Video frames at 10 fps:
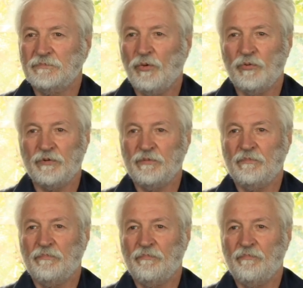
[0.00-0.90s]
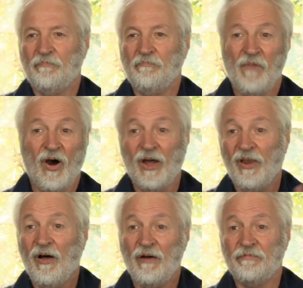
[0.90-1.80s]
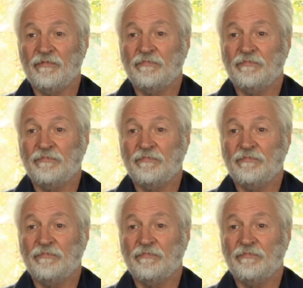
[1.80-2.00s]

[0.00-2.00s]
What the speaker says: altered my life.